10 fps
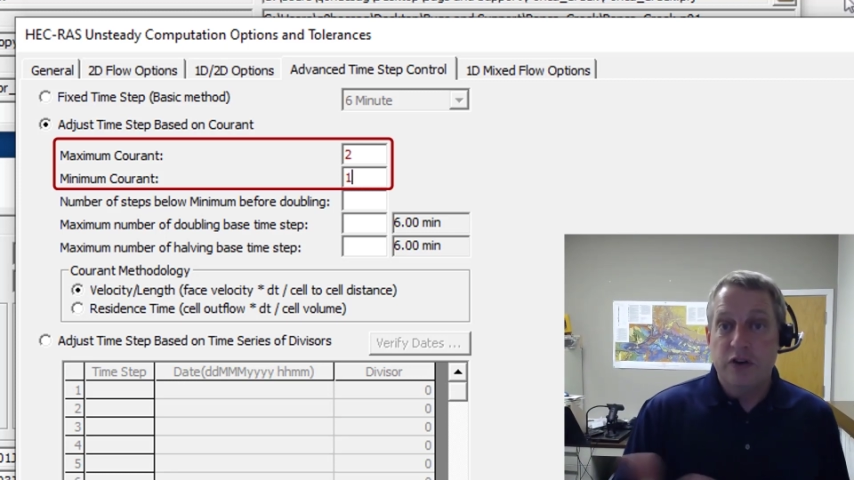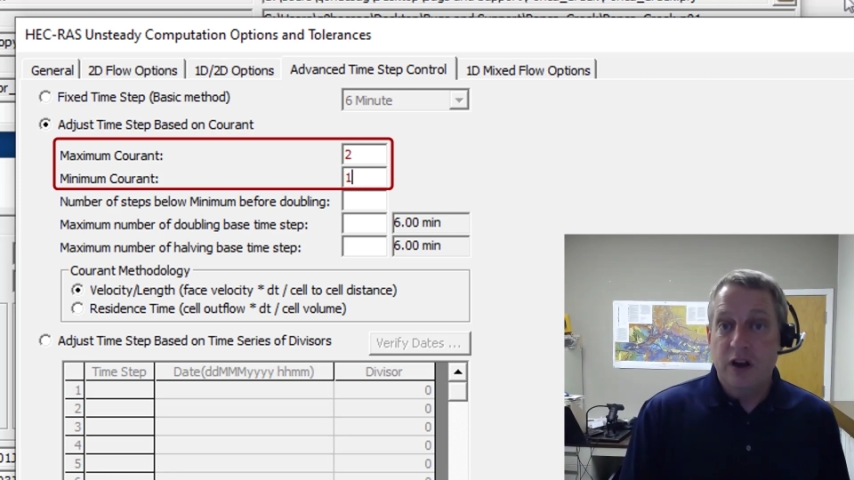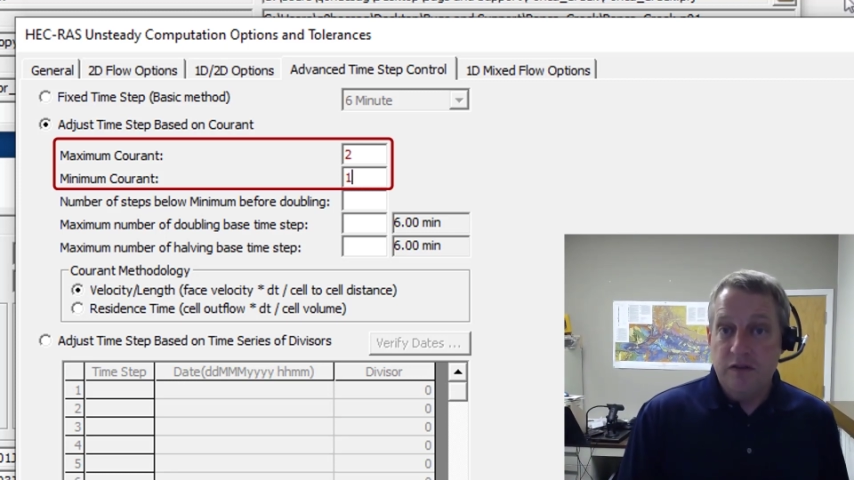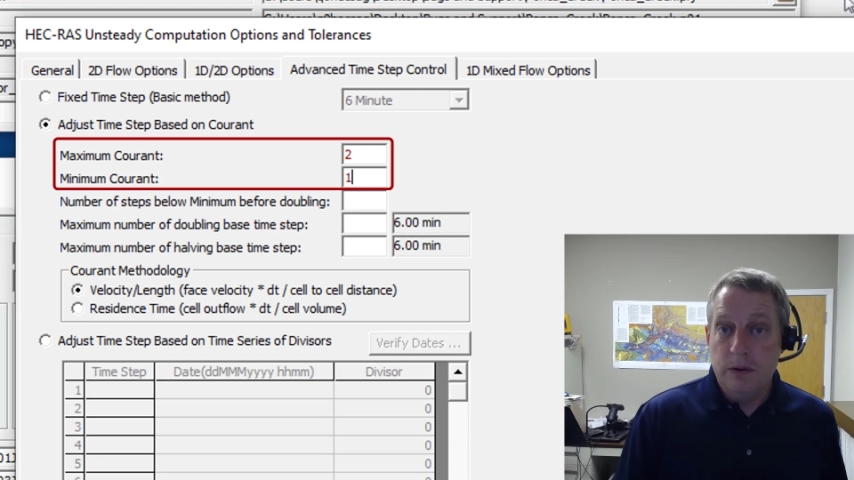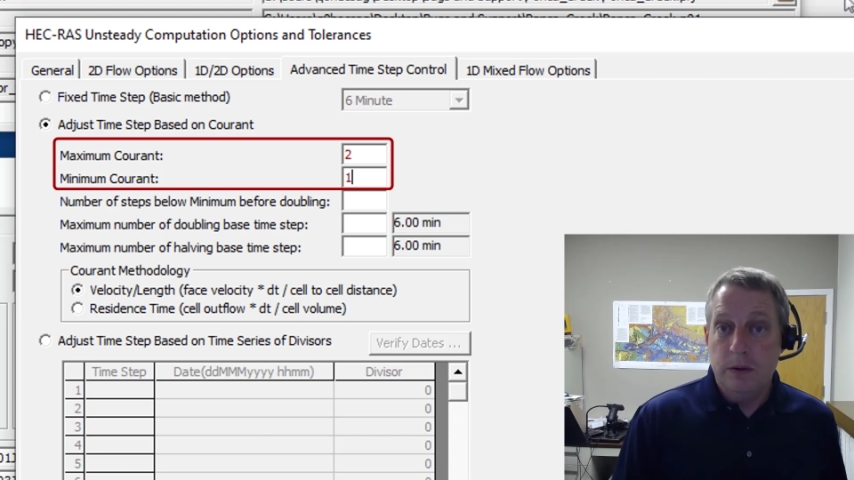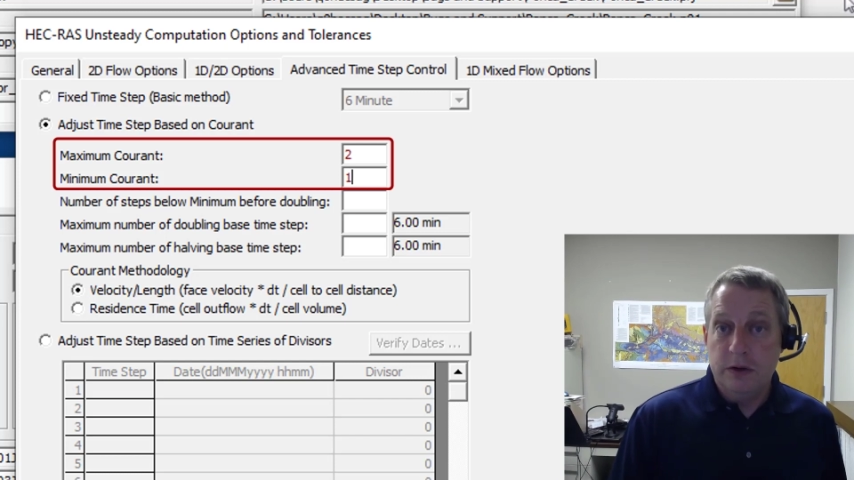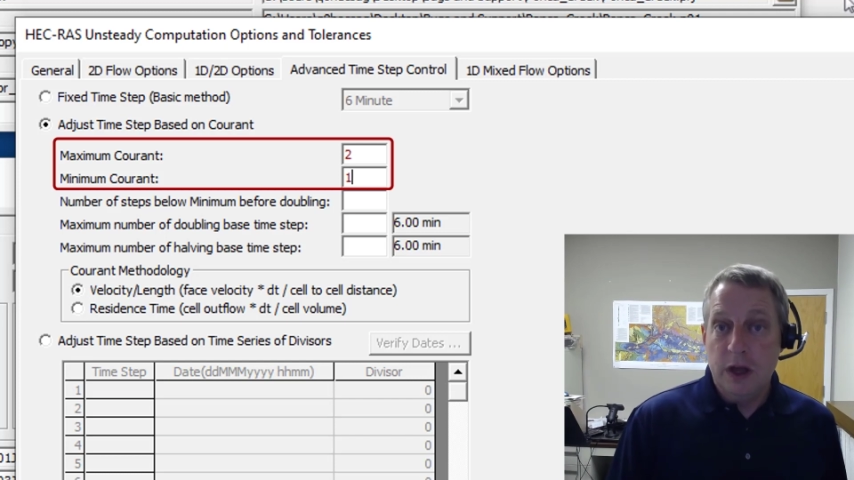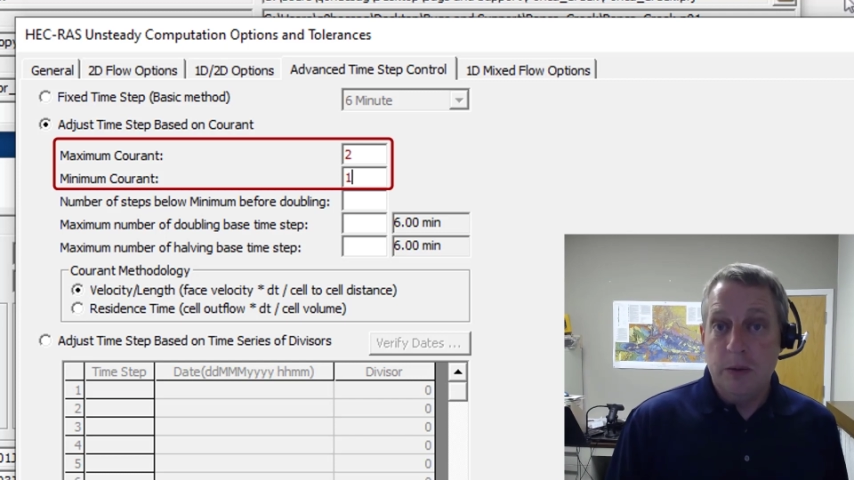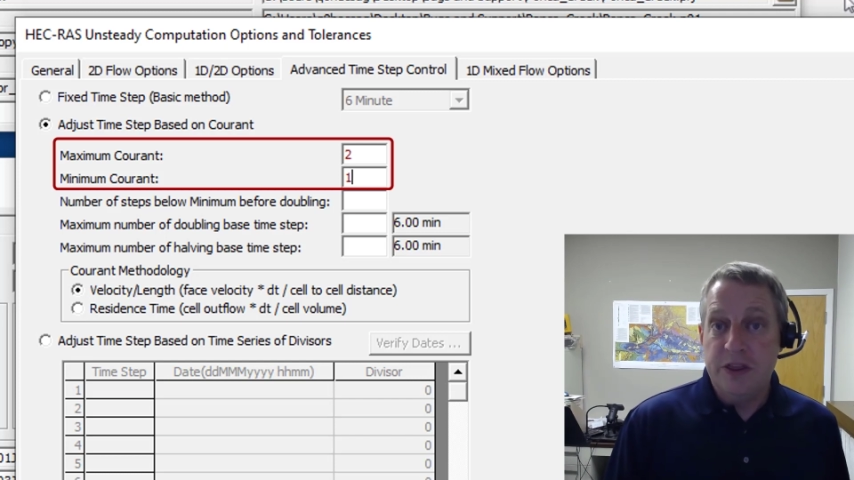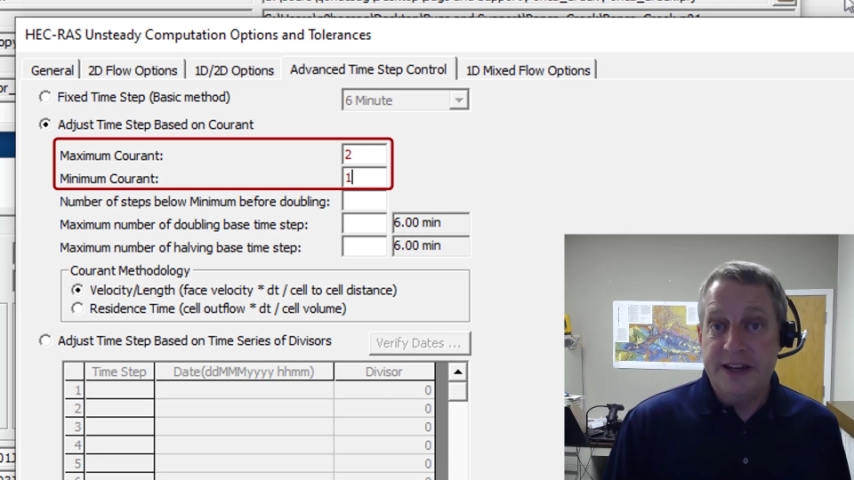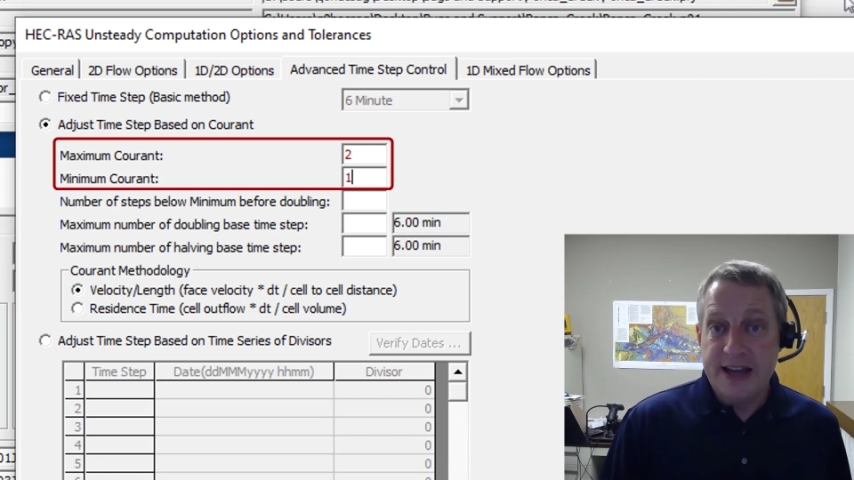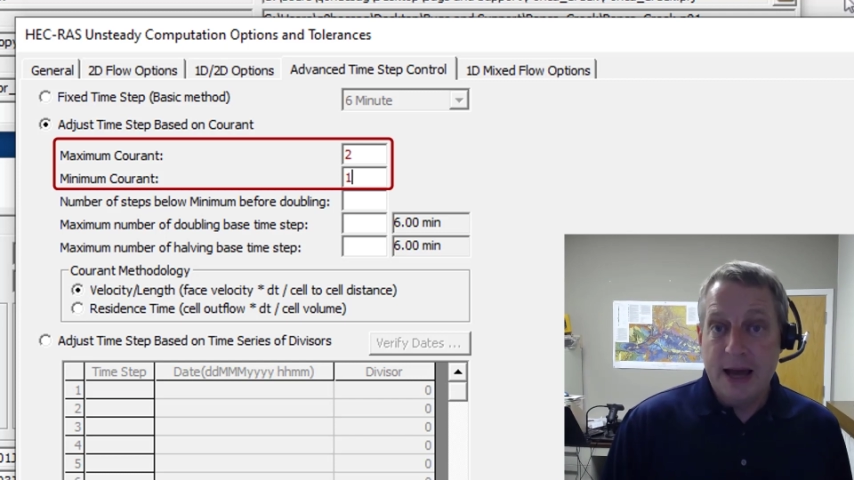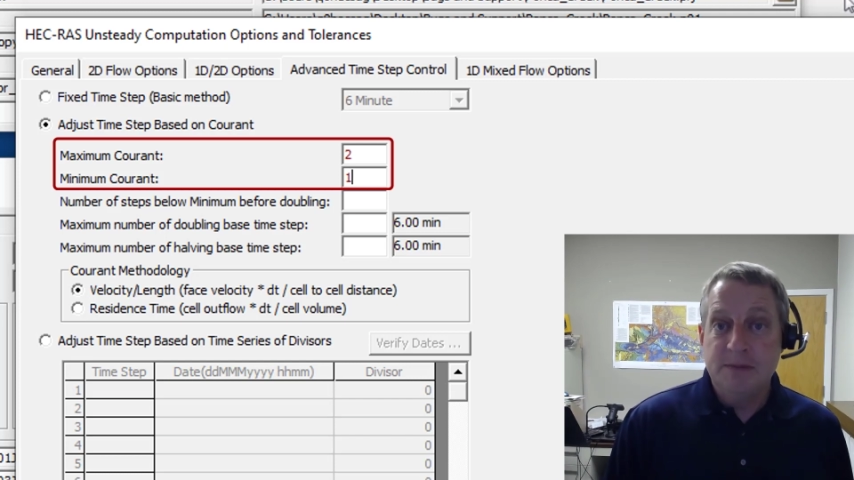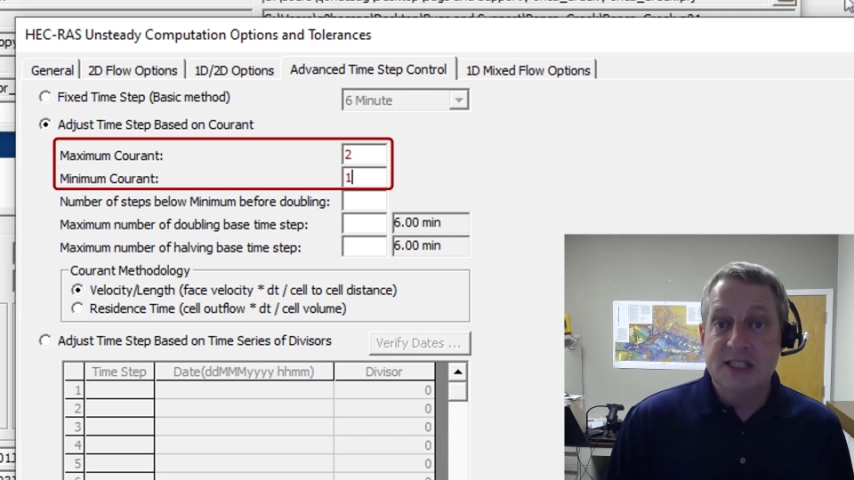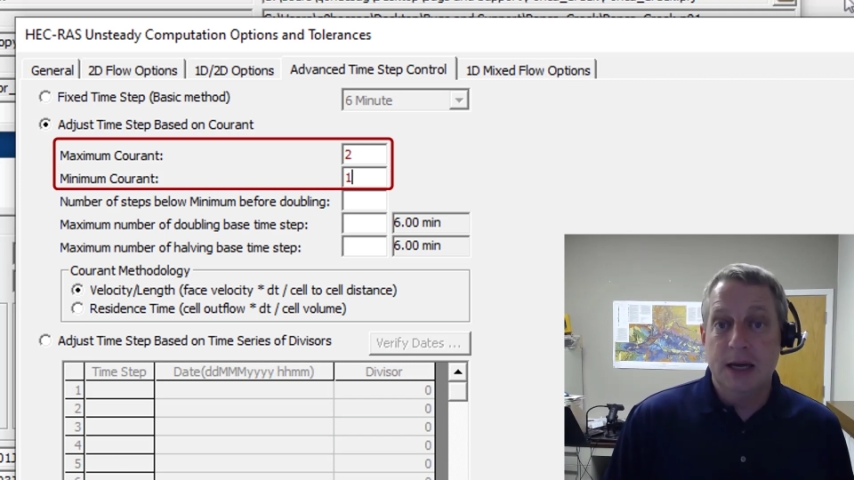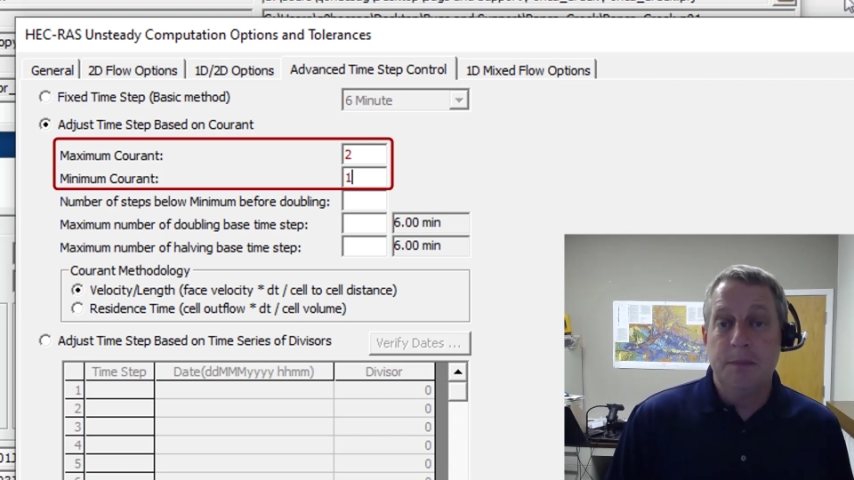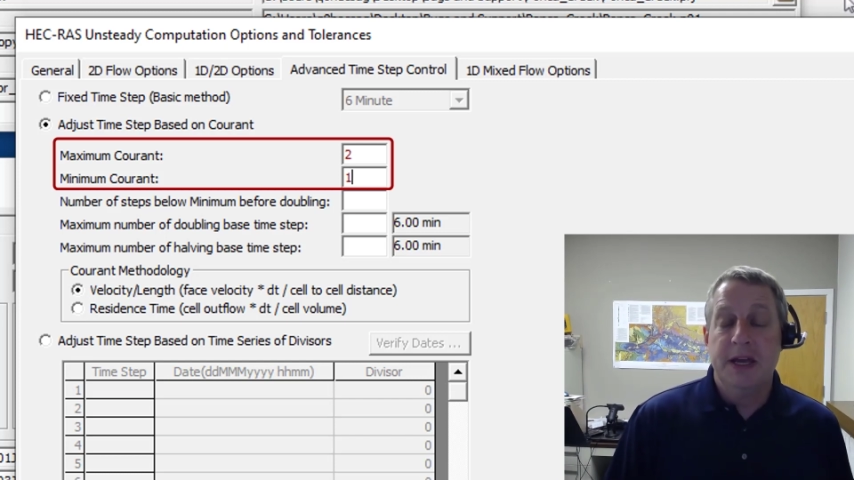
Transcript: double the time step